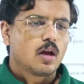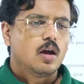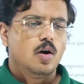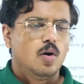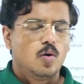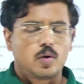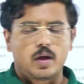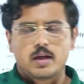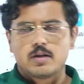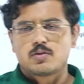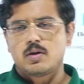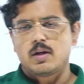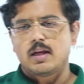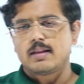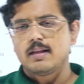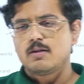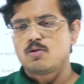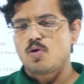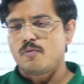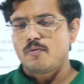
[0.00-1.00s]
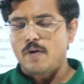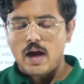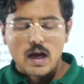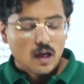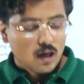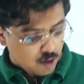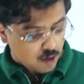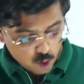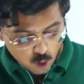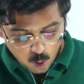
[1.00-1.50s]
Okay, so nothing so
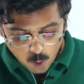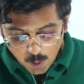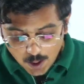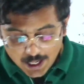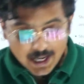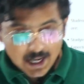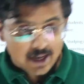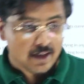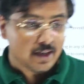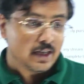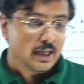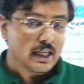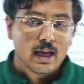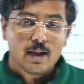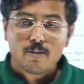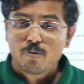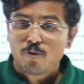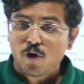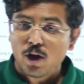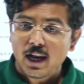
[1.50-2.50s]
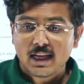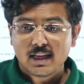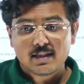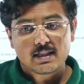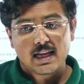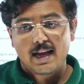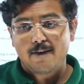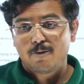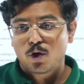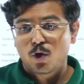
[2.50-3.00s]
far. Go ahead, DM for links,
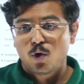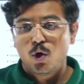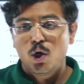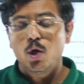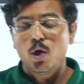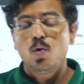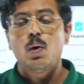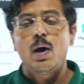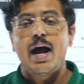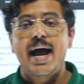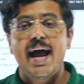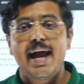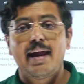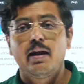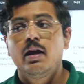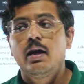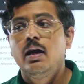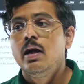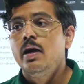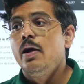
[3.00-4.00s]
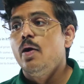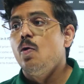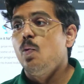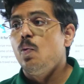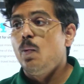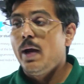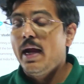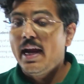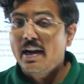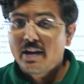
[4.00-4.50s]
I've told you, and
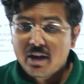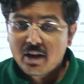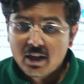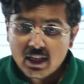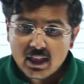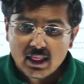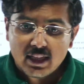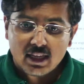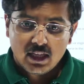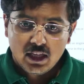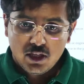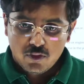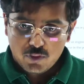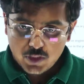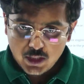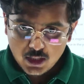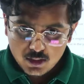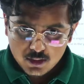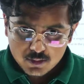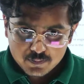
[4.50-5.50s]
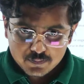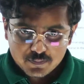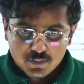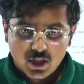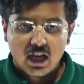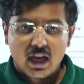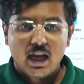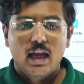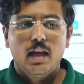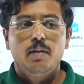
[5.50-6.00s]
wait till the evening.
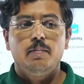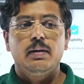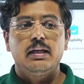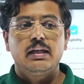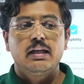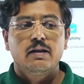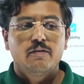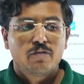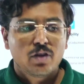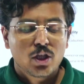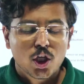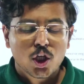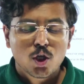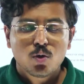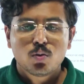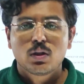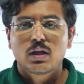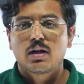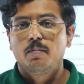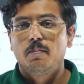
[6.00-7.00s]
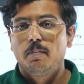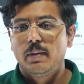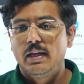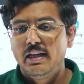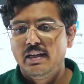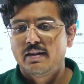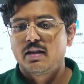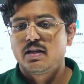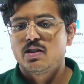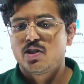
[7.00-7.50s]
I'll be giving you the
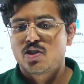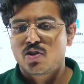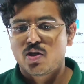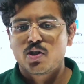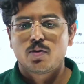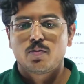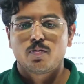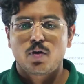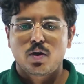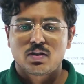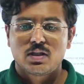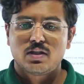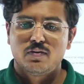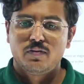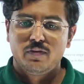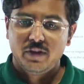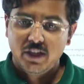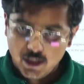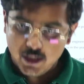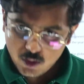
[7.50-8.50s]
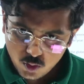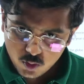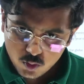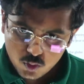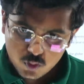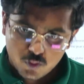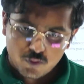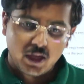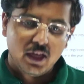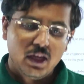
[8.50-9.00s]
complete registration process video.
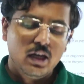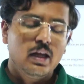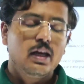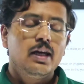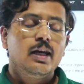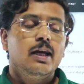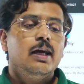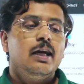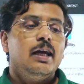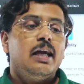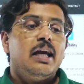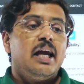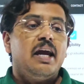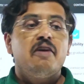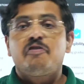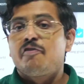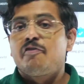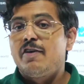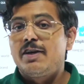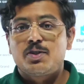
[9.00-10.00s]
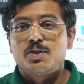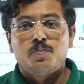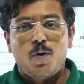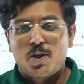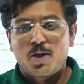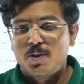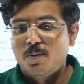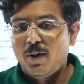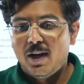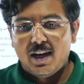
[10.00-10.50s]
Fine. If it's
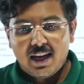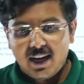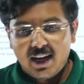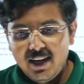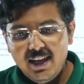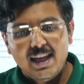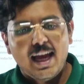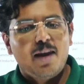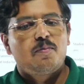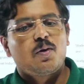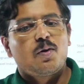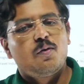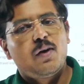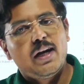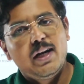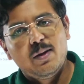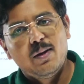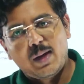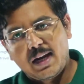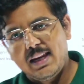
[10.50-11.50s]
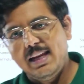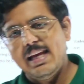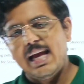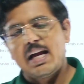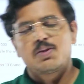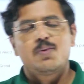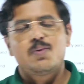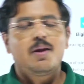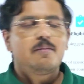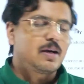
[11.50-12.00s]
possible early, I'll provide you early
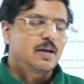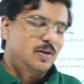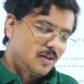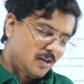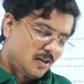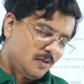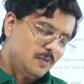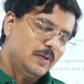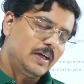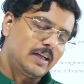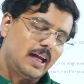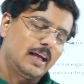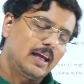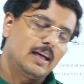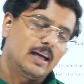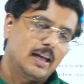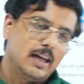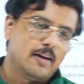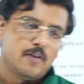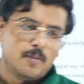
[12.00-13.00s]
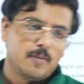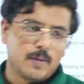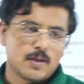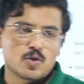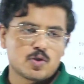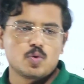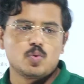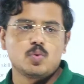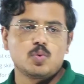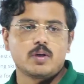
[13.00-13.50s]
as well, but we are trying our level
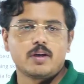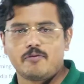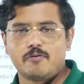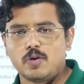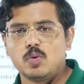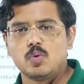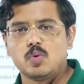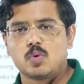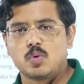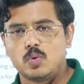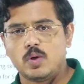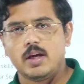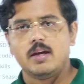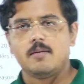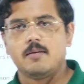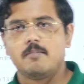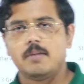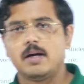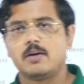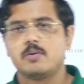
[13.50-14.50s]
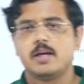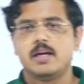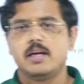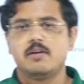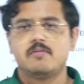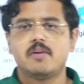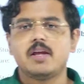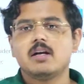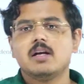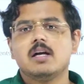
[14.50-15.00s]
best to give you today, by today
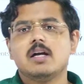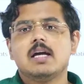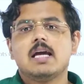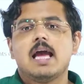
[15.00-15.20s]
evening.